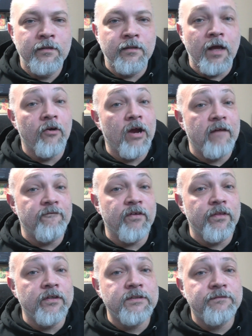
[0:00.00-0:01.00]
All right, for
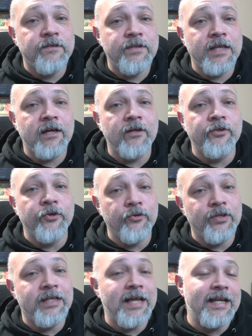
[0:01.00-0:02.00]
those of you that are new
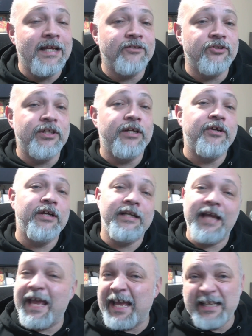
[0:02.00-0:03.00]
to data engineering
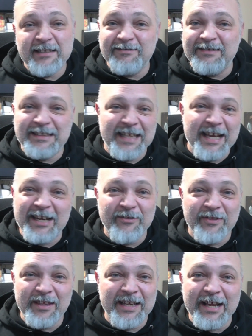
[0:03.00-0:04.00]
and
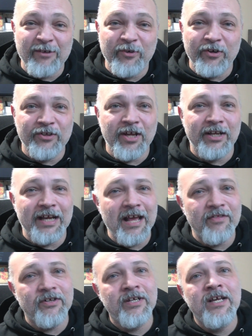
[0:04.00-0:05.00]
the data world
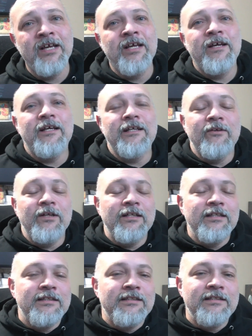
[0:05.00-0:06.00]
altogether,
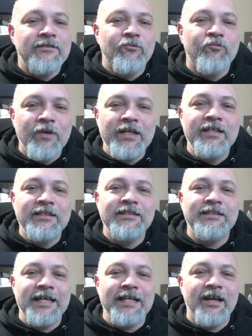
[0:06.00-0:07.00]
what is
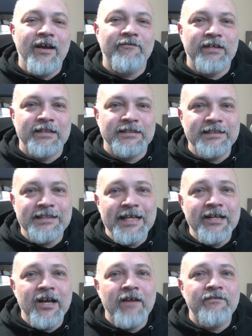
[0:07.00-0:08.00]
data governance?
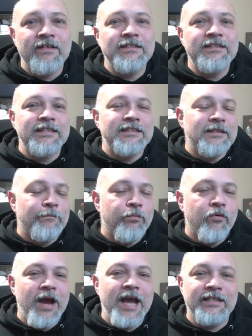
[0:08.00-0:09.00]
Data governance is the
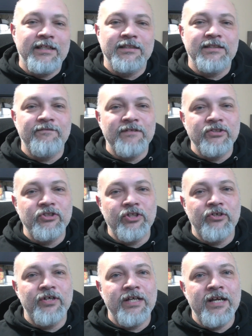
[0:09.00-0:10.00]
practice of
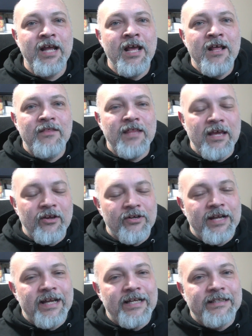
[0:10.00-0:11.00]
ensuring that your
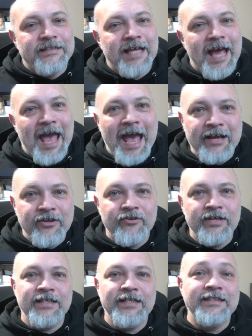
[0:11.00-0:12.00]
data is
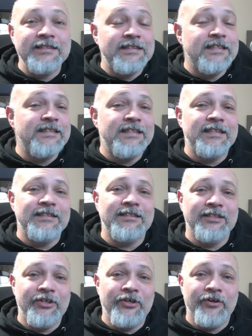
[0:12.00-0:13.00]
accurate, consistent, and
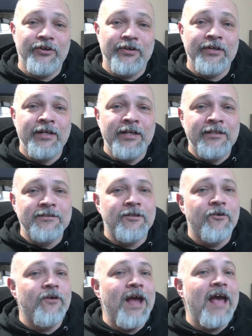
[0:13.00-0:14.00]
secure.
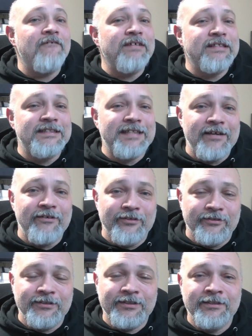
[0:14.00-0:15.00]
So having
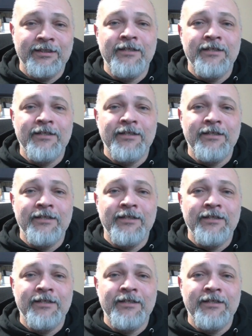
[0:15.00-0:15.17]
standards,